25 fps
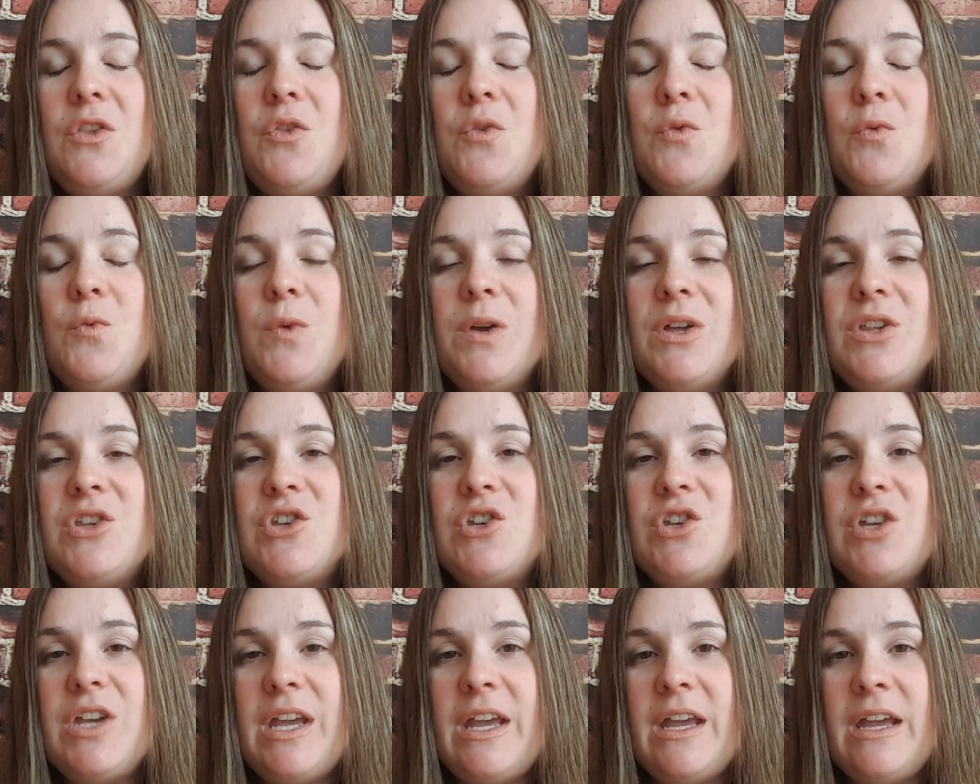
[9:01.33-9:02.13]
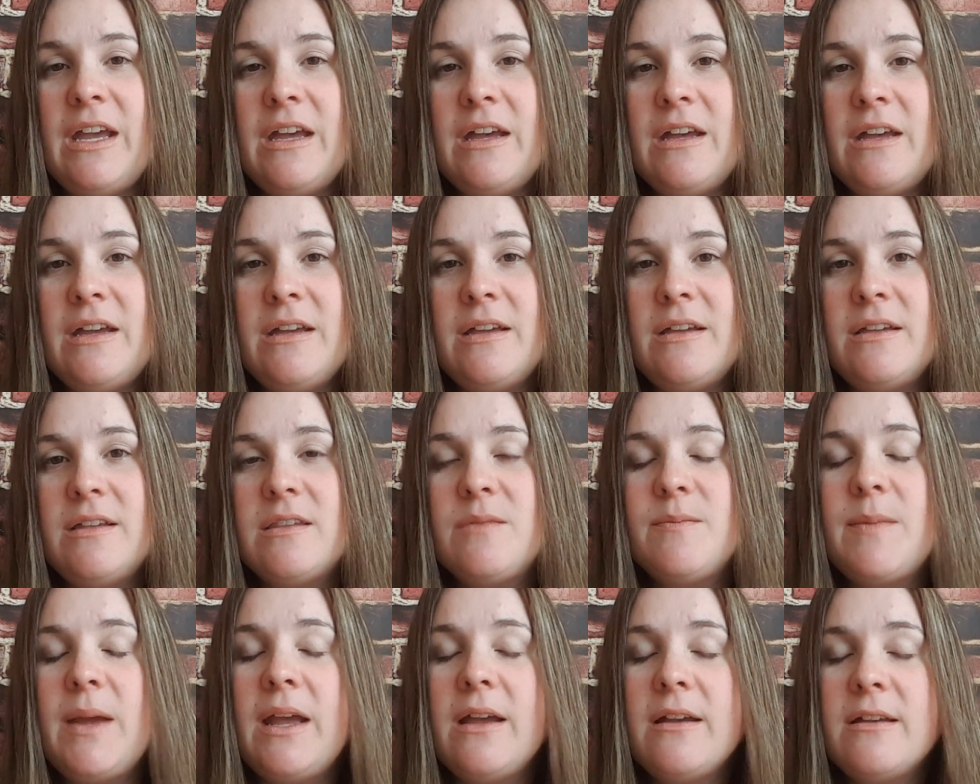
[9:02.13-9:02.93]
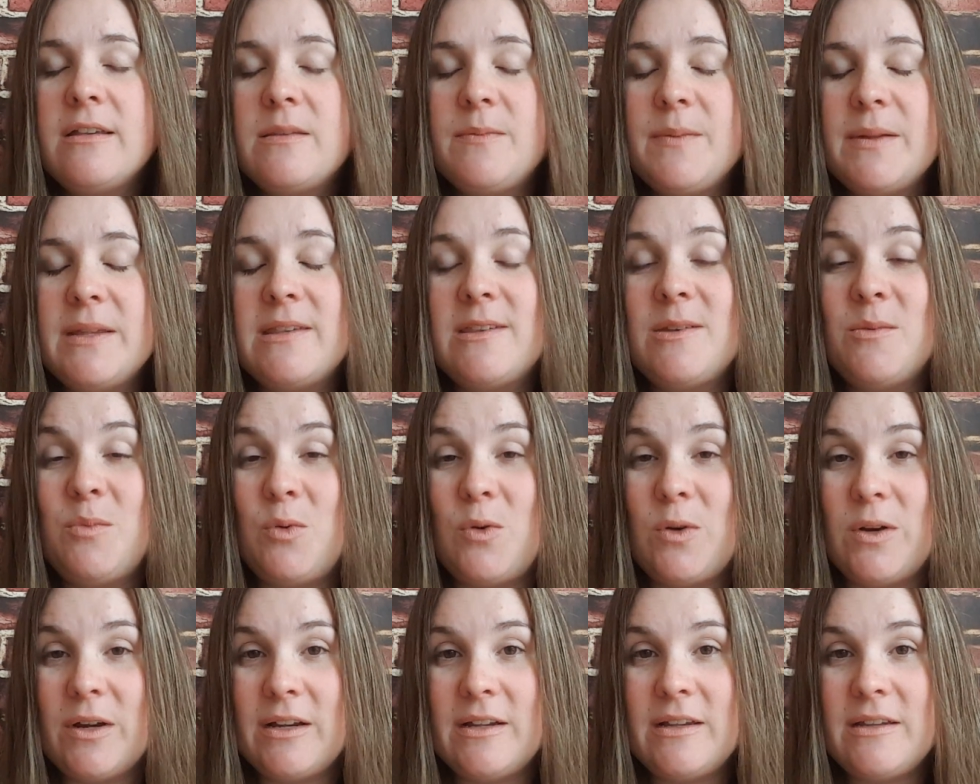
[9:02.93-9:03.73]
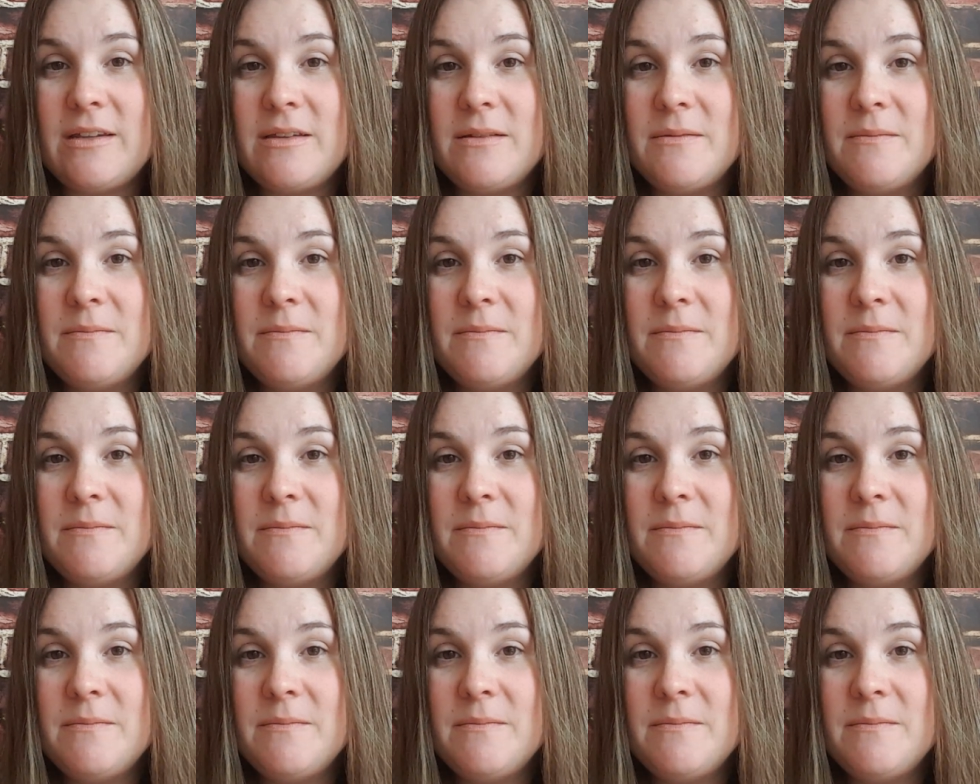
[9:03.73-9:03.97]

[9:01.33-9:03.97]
which is my husband's support.